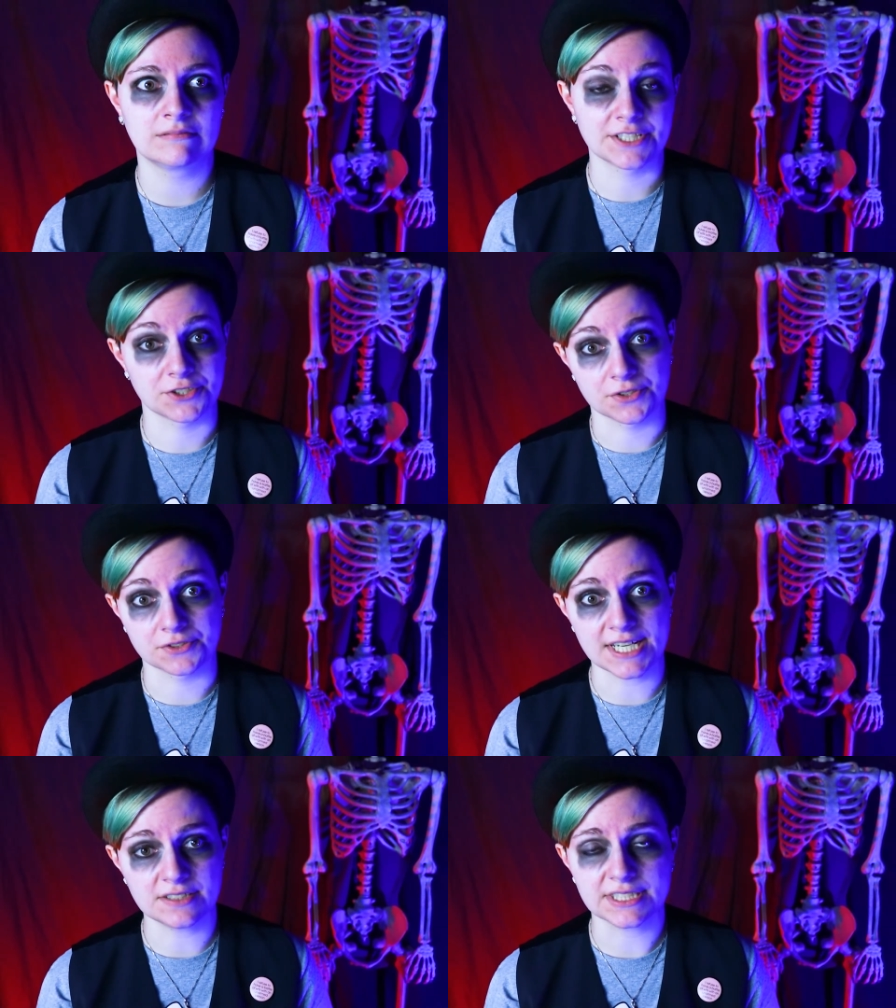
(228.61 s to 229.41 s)
As it
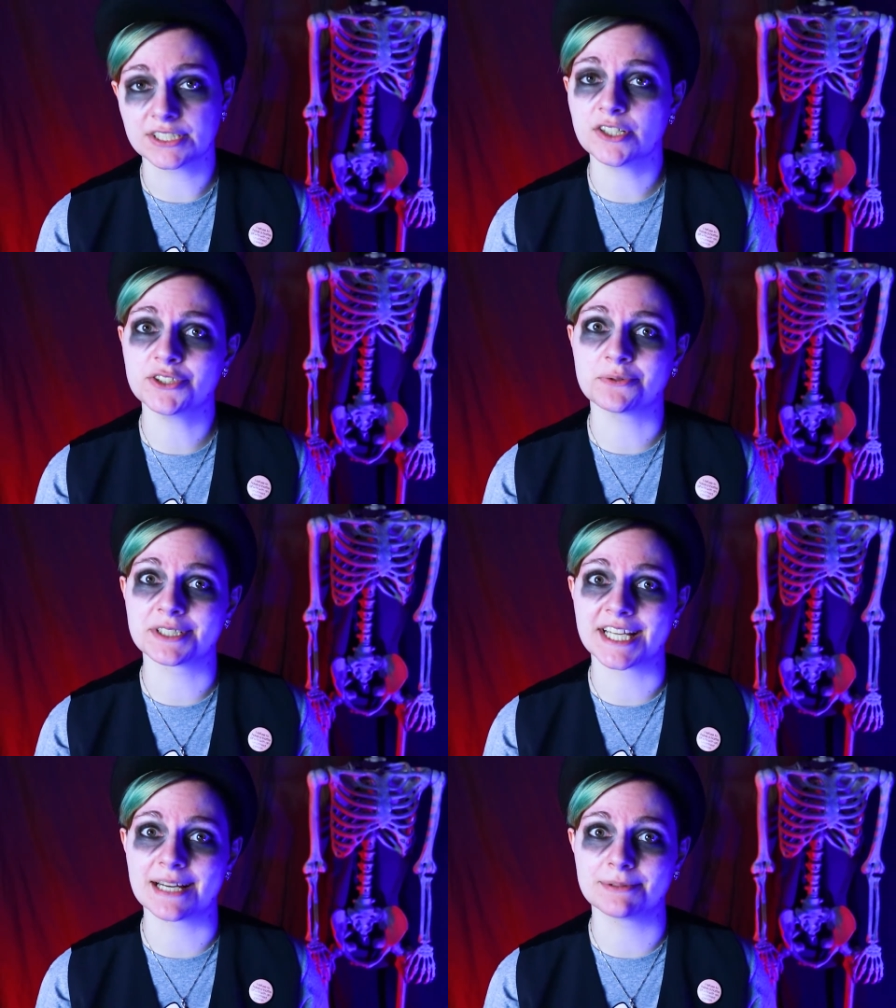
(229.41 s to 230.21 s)
turns out, that's also
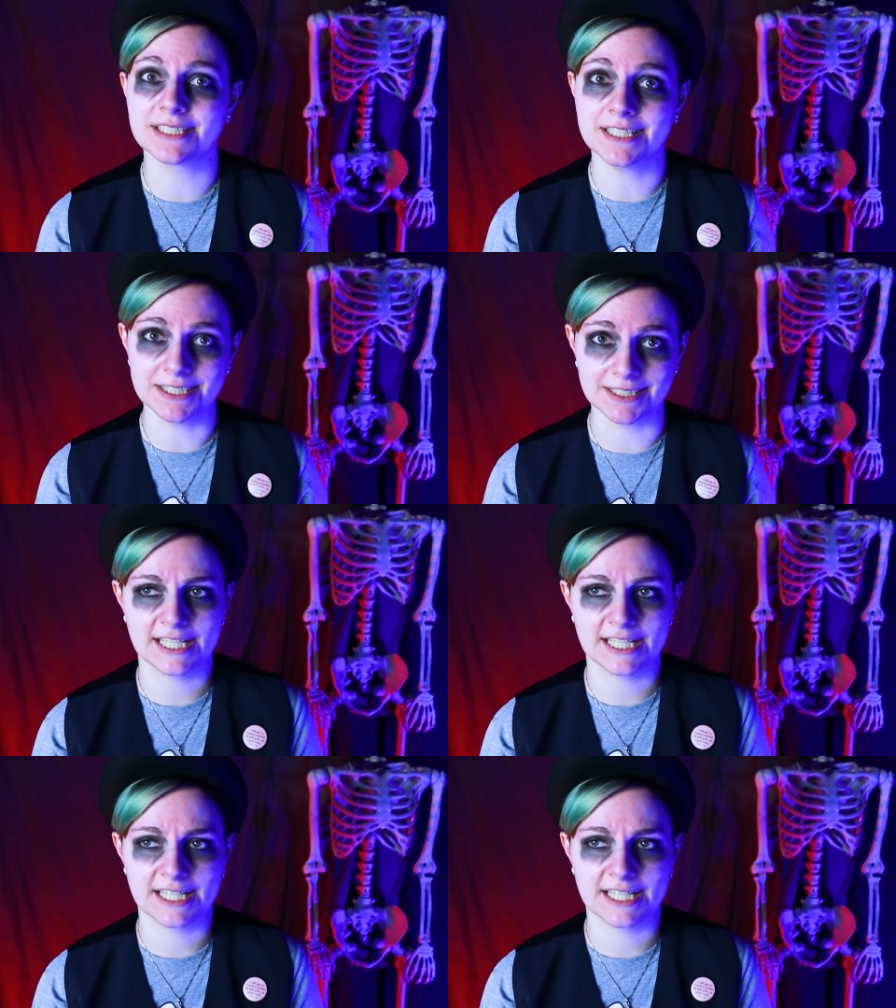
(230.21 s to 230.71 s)
what's happening here,